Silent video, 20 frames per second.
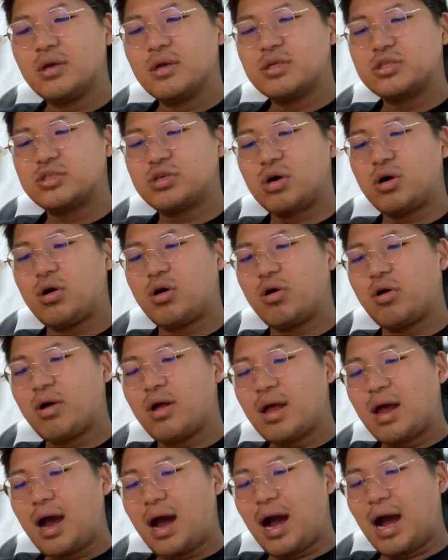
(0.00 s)
so
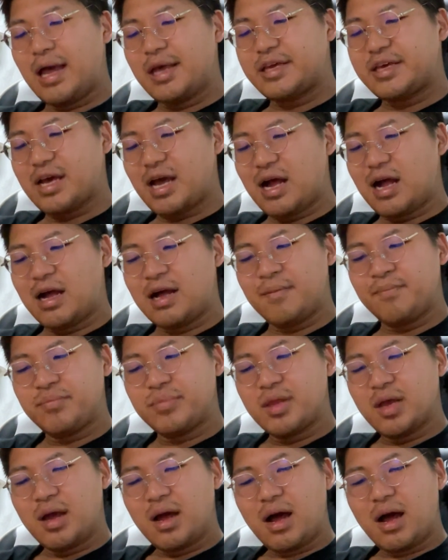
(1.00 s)
I can